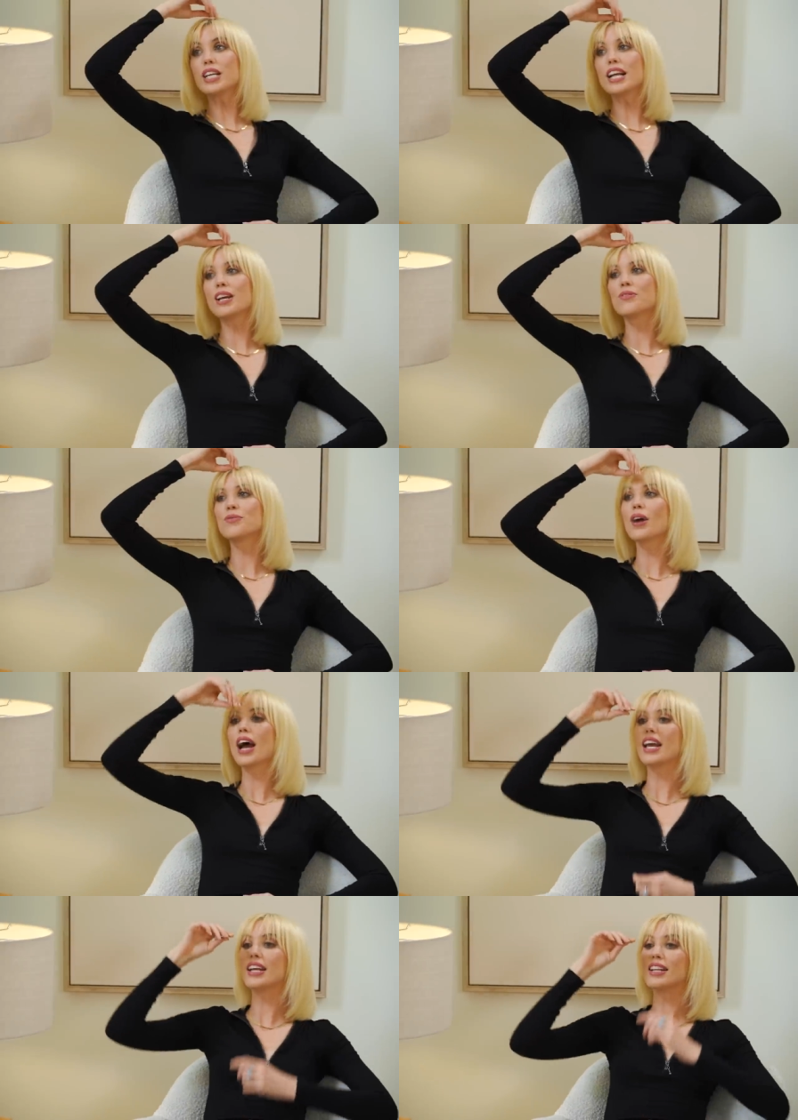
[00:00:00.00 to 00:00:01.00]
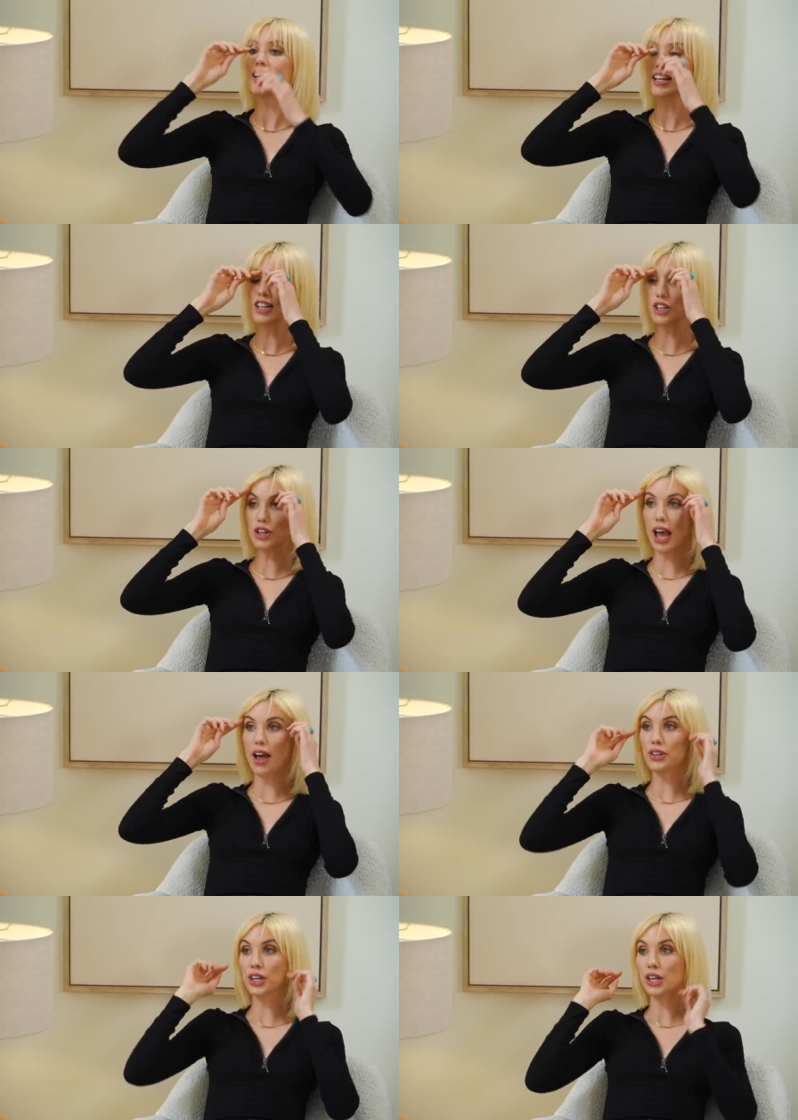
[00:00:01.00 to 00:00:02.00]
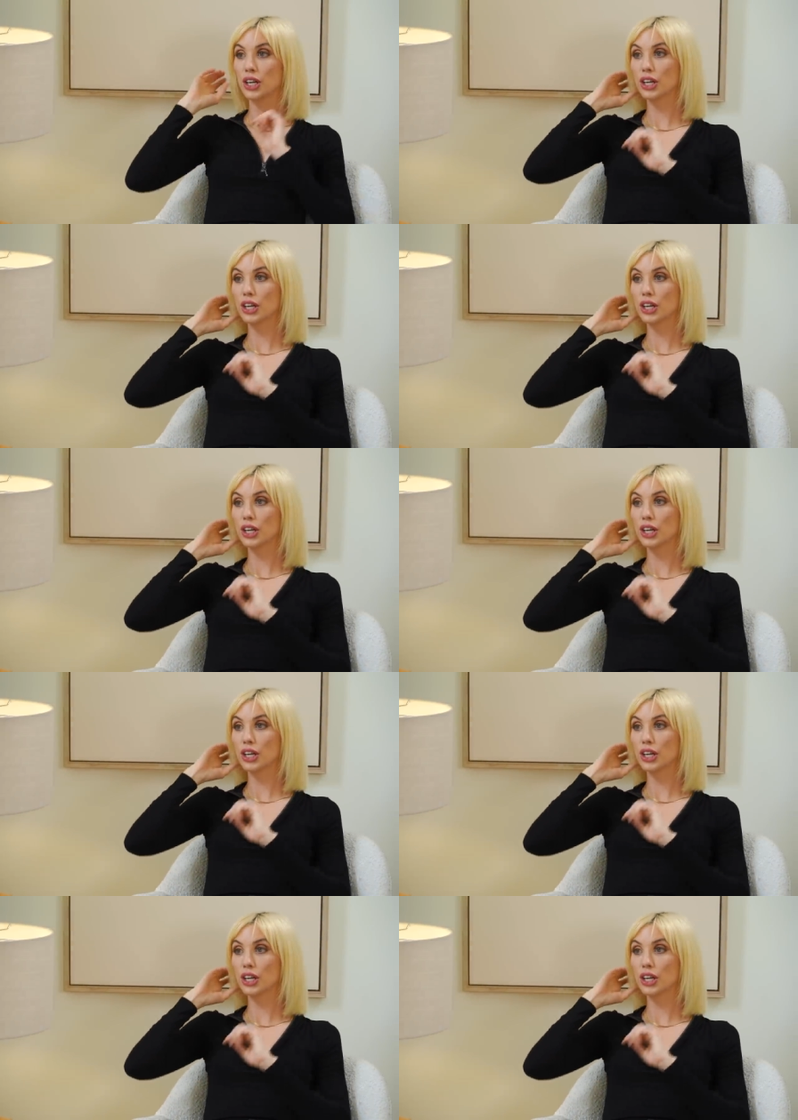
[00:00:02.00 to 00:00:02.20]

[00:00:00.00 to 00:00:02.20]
didn't write it in your calendar?